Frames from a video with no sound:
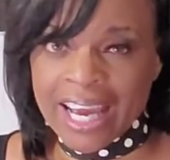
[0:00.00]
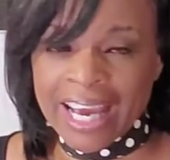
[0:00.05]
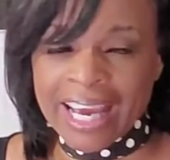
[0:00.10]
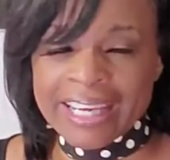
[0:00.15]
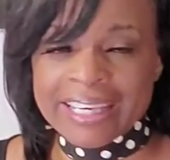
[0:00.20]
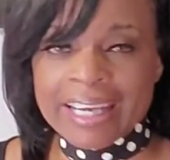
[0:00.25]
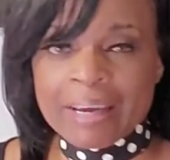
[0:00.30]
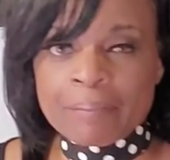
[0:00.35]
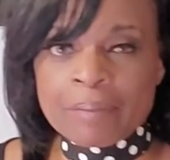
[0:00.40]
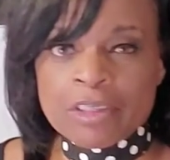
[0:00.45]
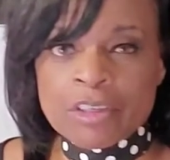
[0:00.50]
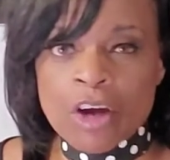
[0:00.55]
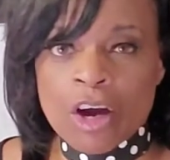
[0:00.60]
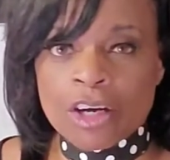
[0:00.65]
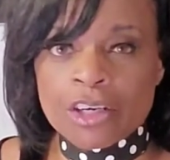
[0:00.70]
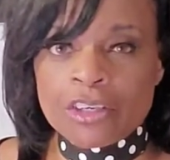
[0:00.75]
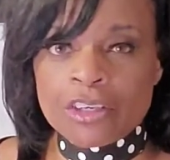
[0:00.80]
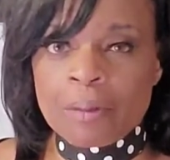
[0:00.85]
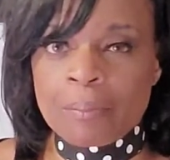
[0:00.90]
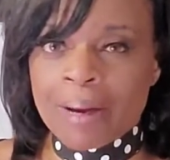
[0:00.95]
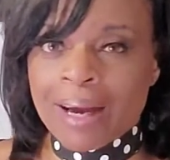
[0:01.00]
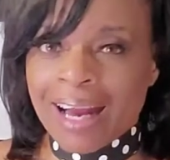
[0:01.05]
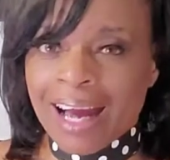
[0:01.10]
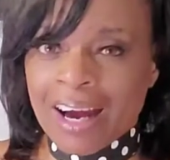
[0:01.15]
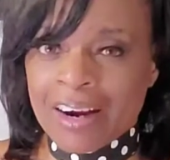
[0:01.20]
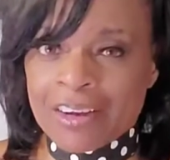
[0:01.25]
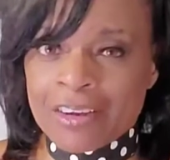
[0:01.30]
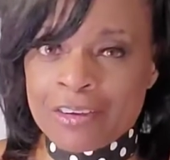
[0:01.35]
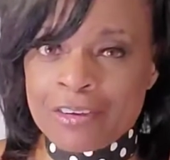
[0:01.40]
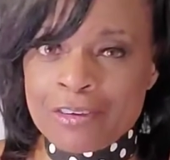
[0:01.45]
and let me talk to you about
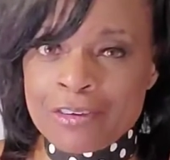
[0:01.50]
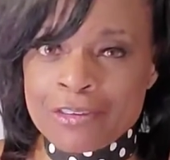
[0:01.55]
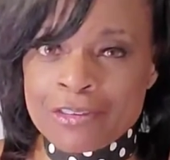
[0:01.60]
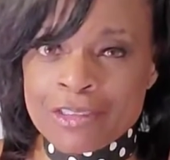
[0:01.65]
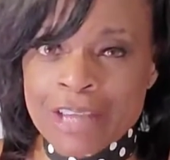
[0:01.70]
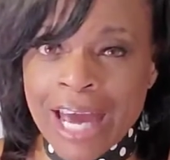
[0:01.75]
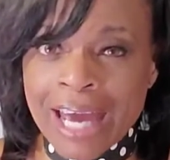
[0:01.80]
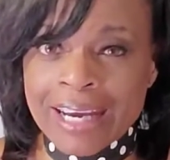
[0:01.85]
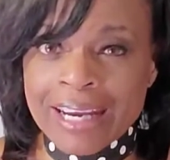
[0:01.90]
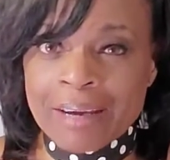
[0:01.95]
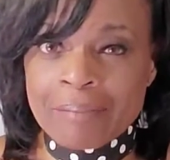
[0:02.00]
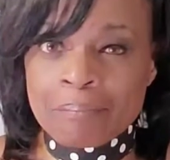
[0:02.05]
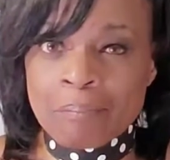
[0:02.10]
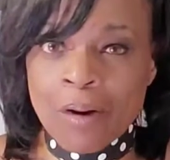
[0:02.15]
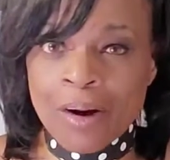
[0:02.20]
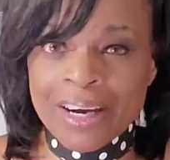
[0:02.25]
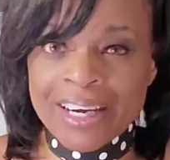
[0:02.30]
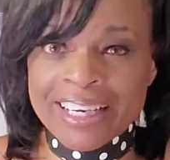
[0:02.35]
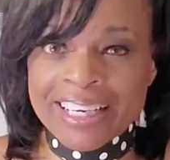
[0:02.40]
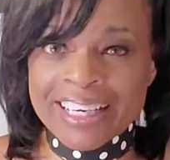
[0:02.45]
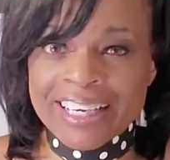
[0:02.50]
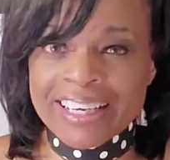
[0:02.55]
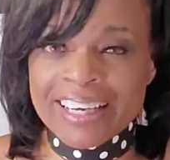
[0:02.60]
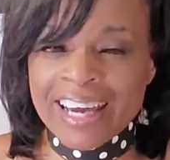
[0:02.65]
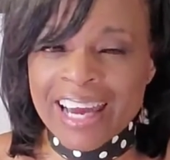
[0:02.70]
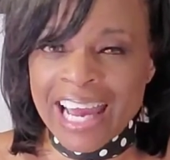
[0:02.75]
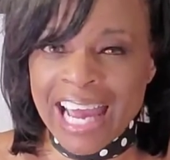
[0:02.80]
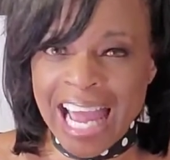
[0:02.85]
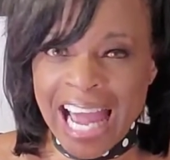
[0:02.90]
how to use that in marketing,